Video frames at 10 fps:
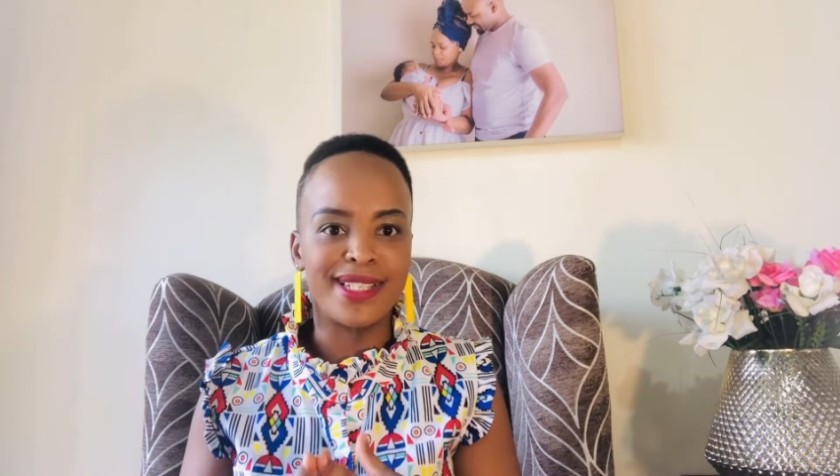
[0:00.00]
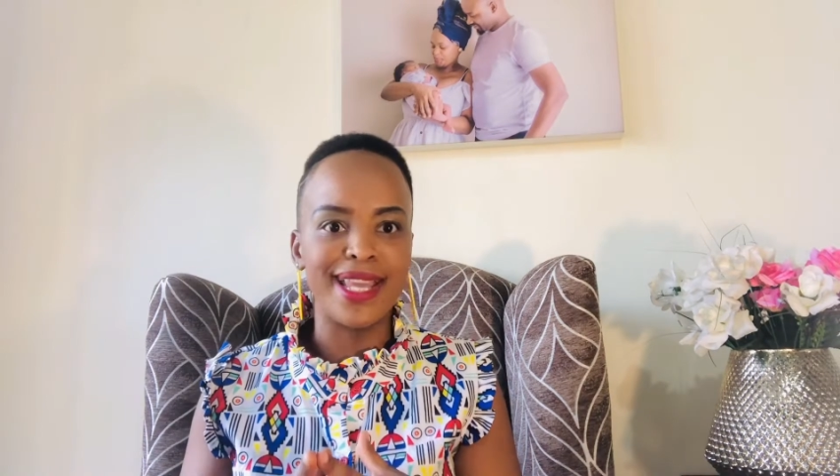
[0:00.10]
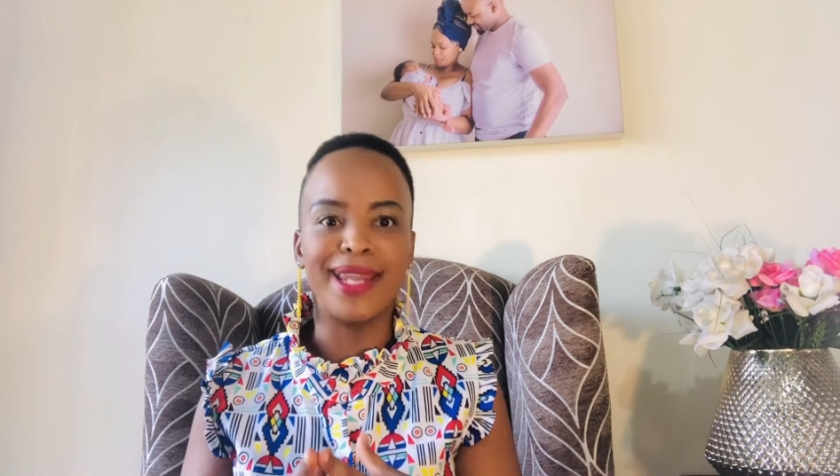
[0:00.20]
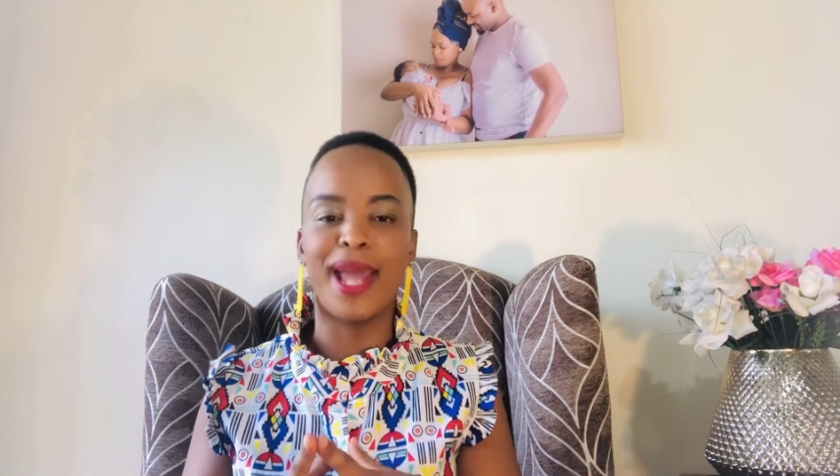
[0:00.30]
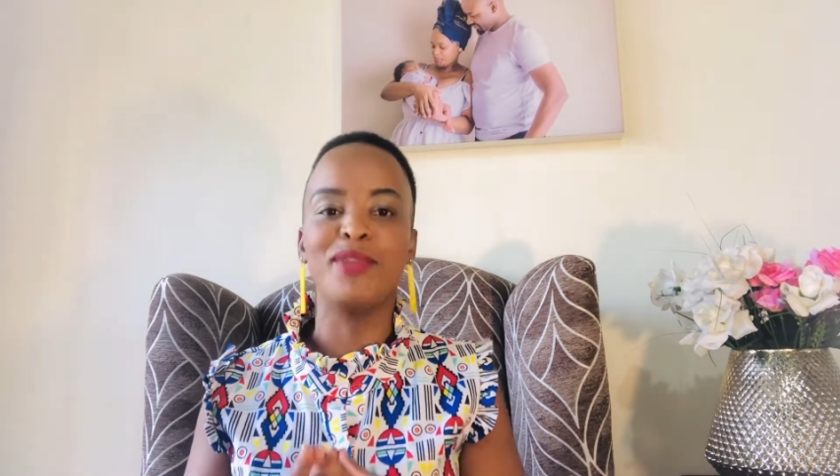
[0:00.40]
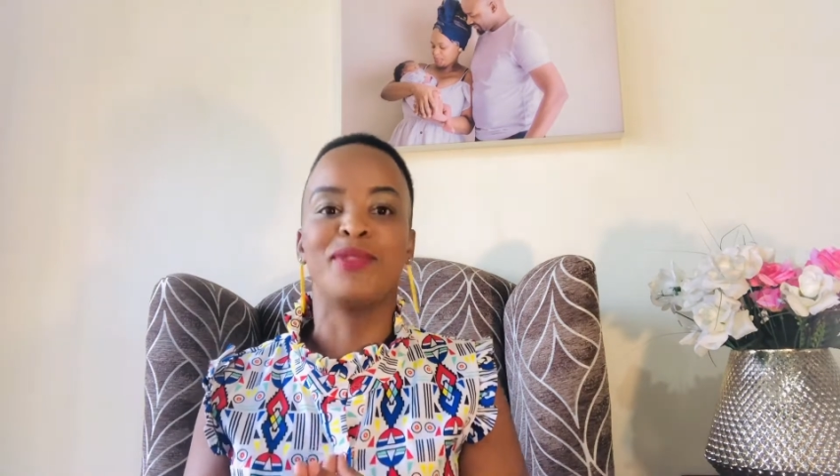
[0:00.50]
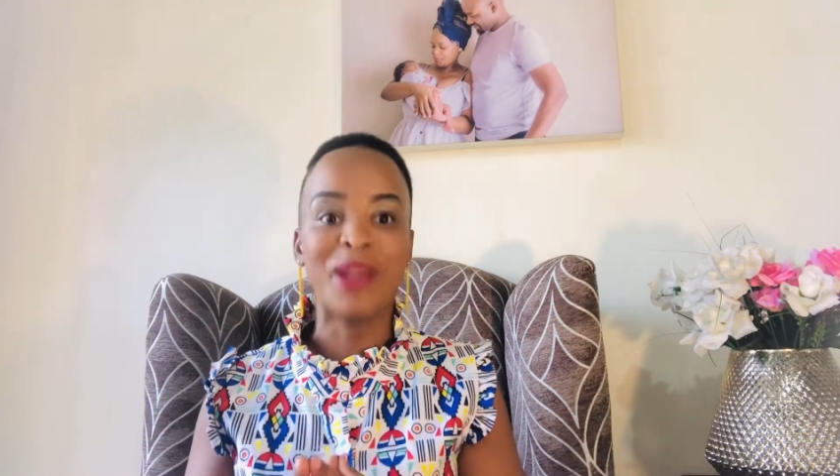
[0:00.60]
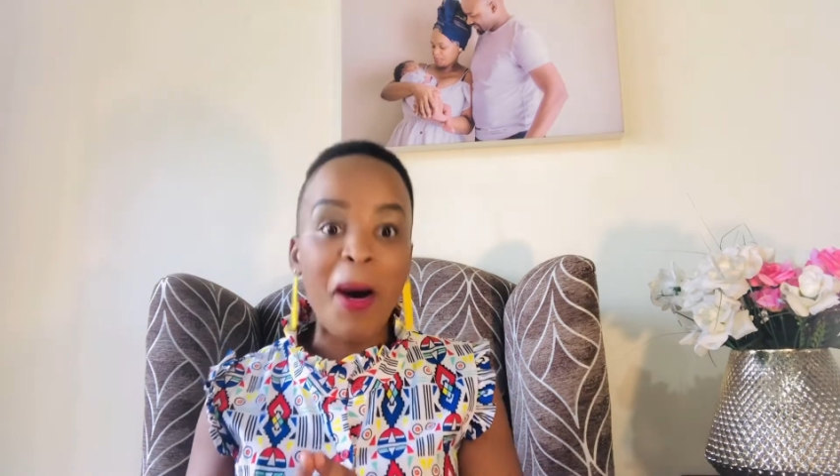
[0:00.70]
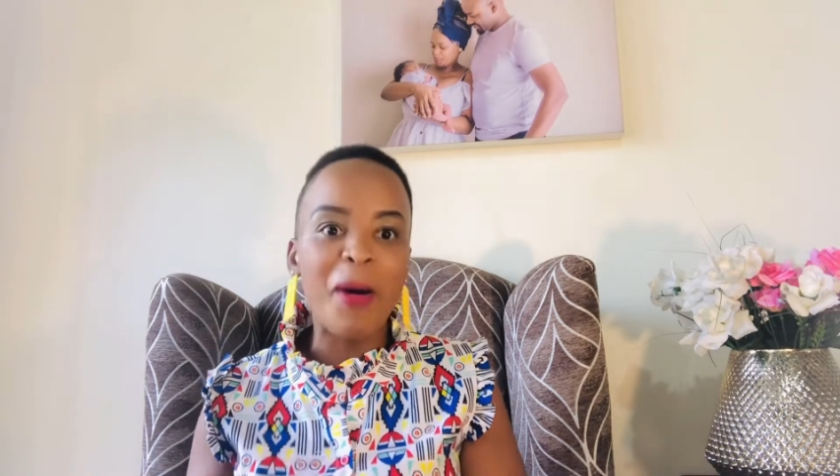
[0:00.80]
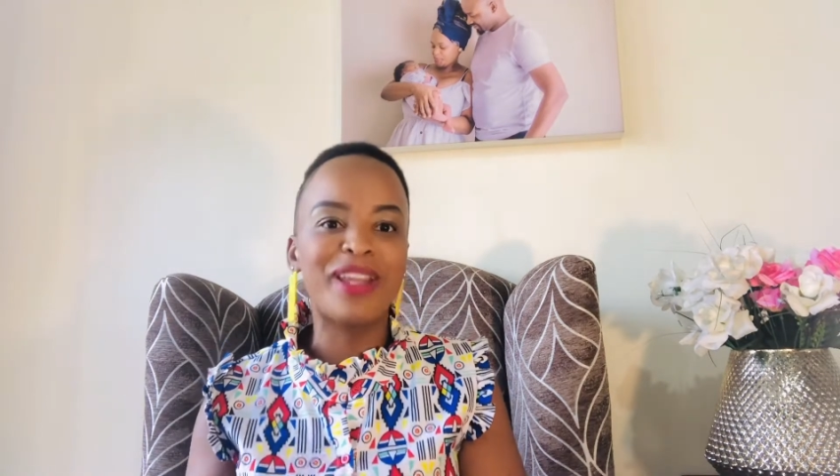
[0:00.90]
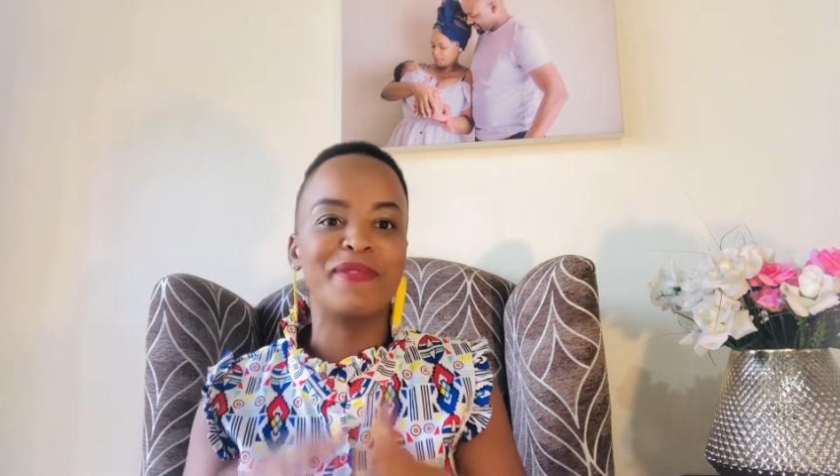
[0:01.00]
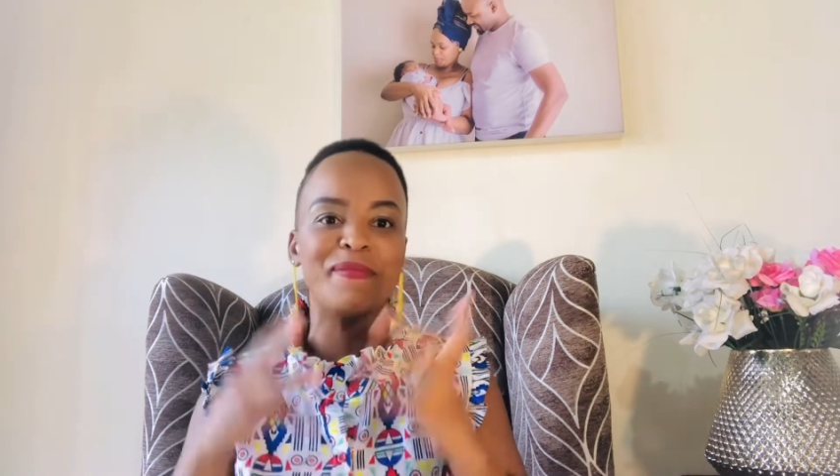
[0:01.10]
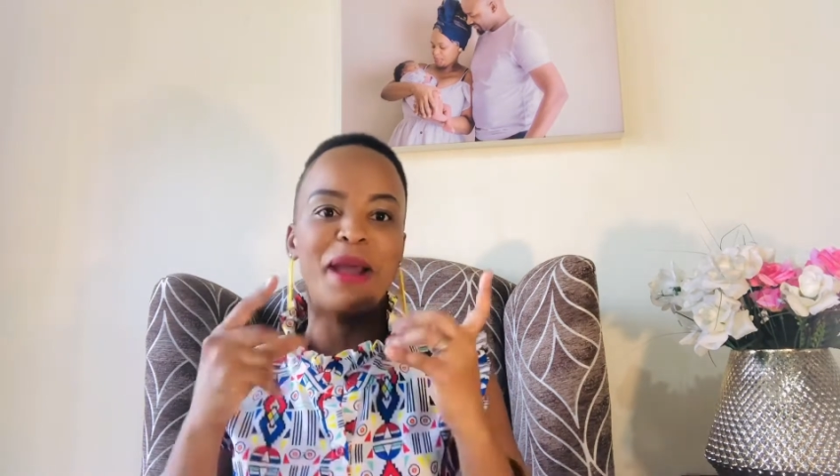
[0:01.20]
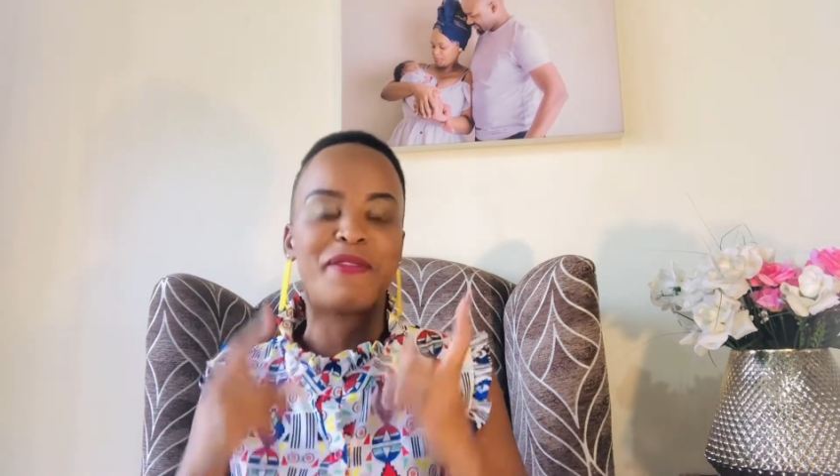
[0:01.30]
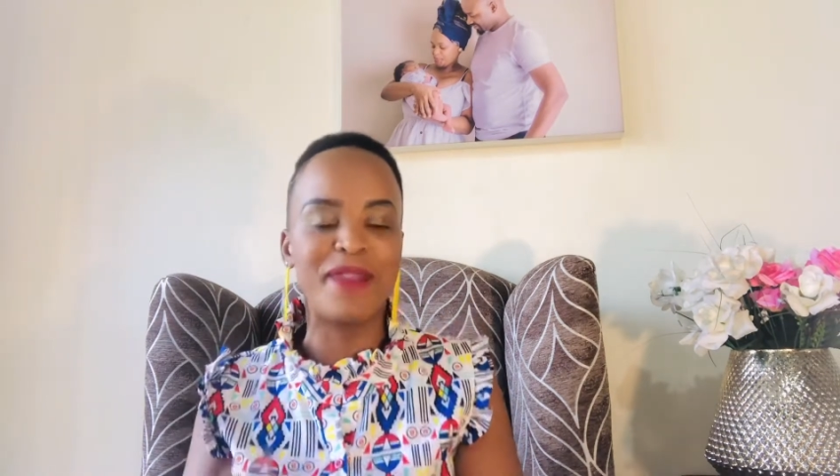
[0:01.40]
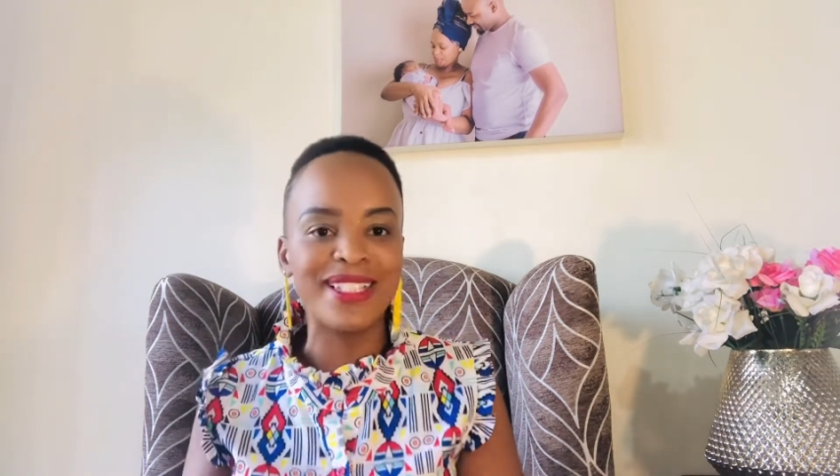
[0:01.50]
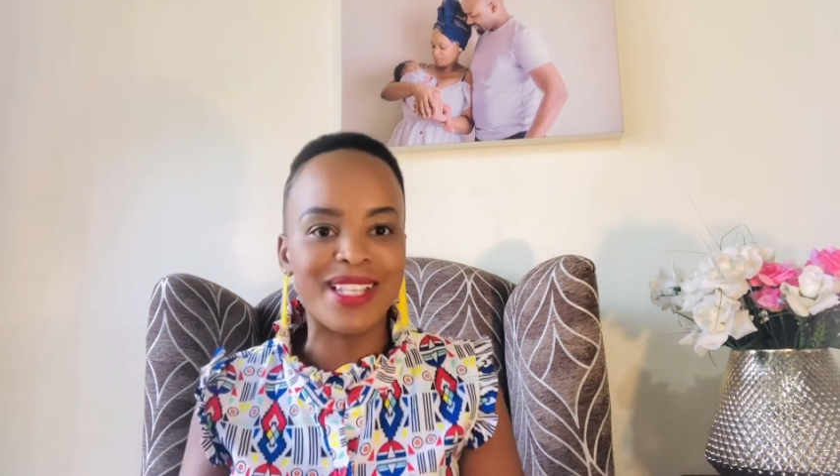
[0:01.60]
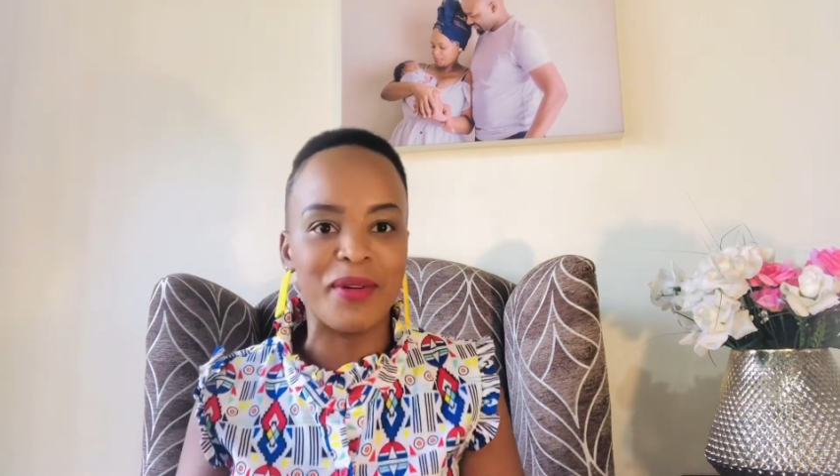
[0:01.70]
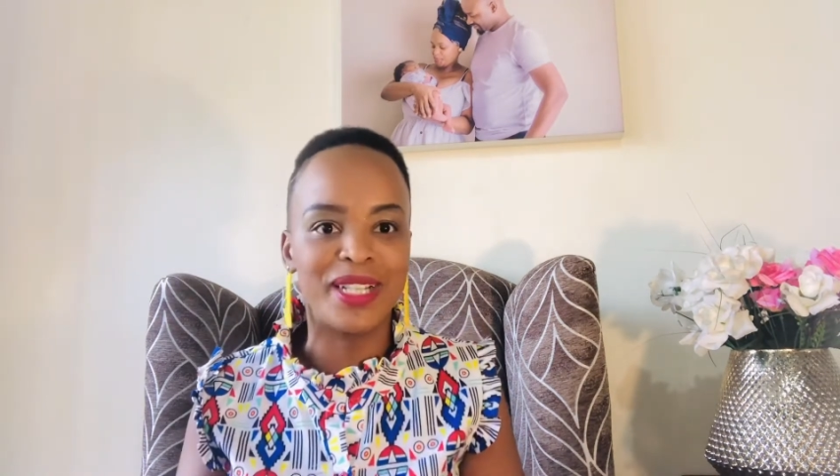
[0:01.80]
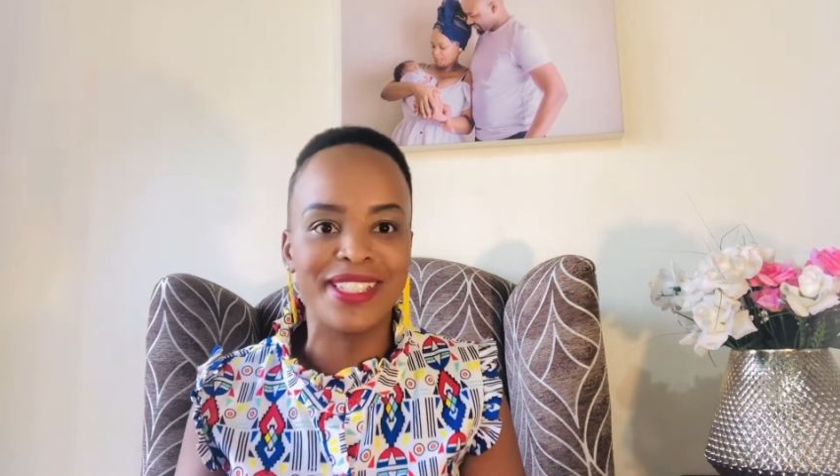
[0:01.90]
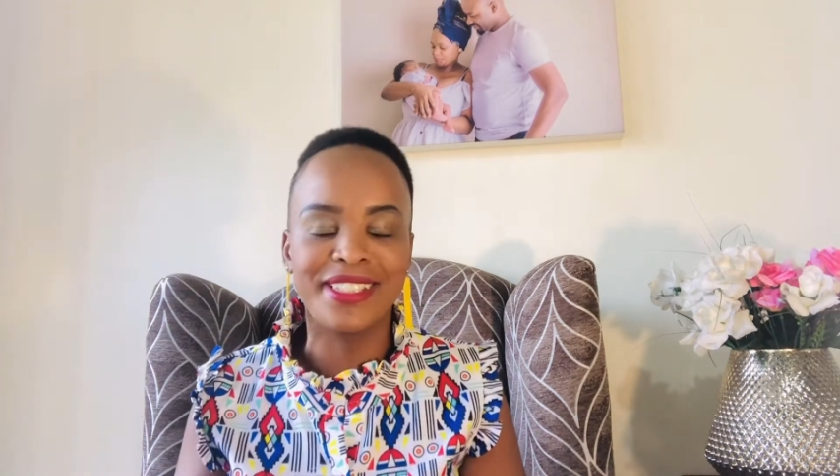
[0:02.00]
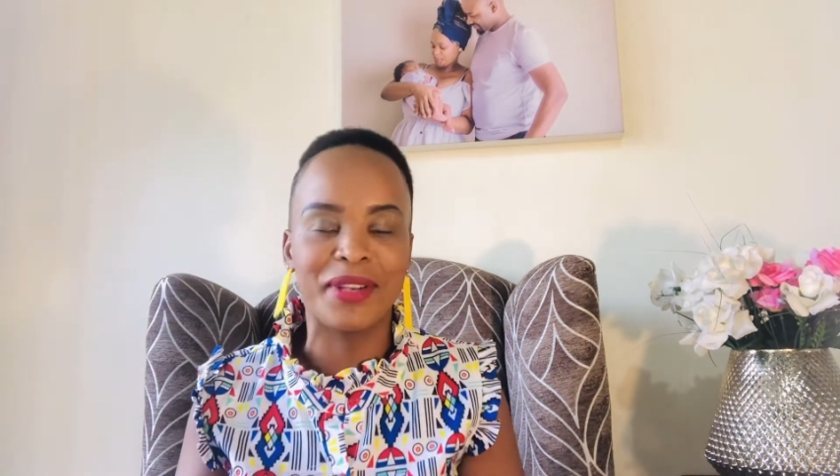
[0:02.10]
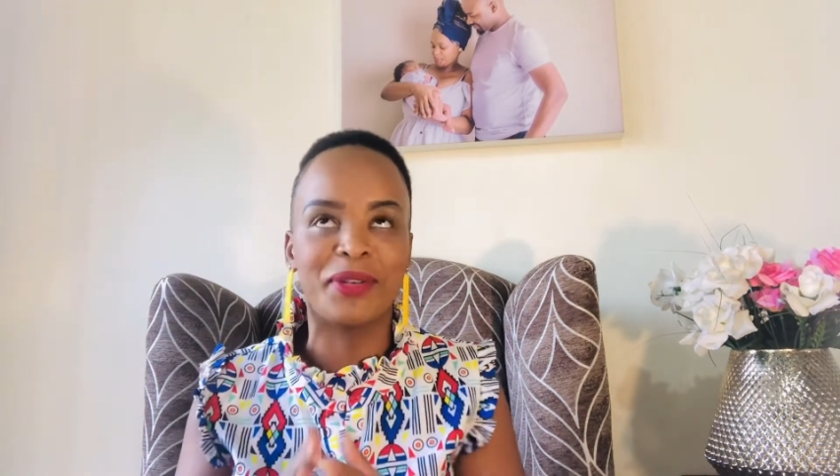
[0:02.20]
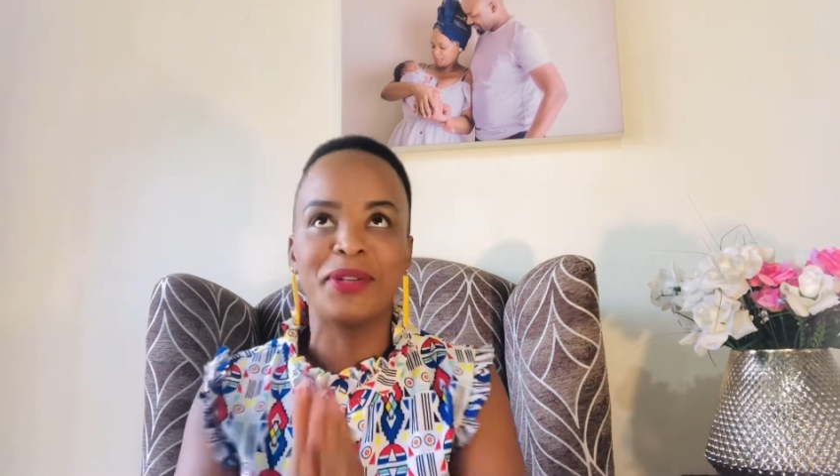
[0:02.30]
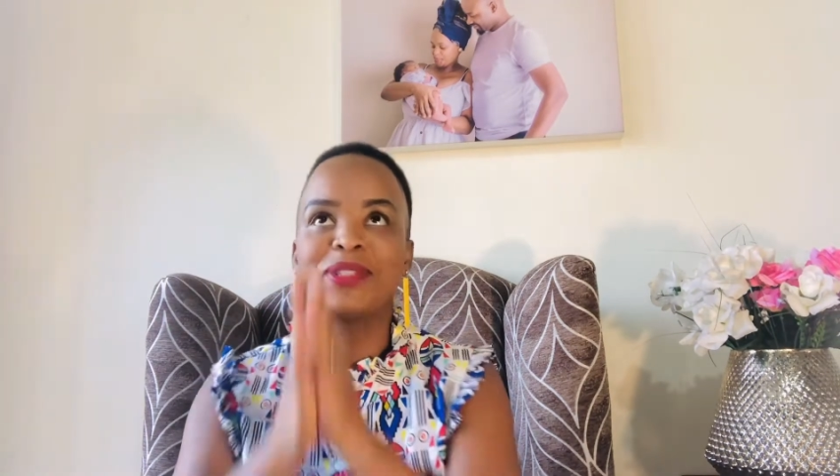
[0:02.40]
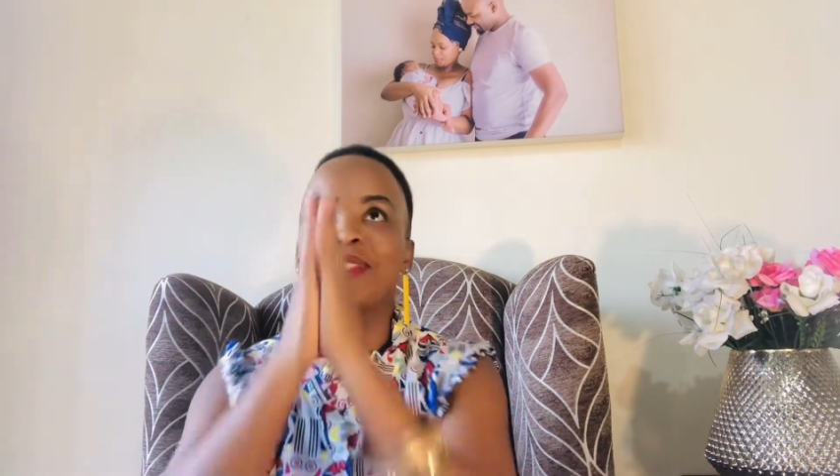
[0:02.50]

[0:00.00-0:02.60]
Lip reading: and I know if my friends are watching, they're going to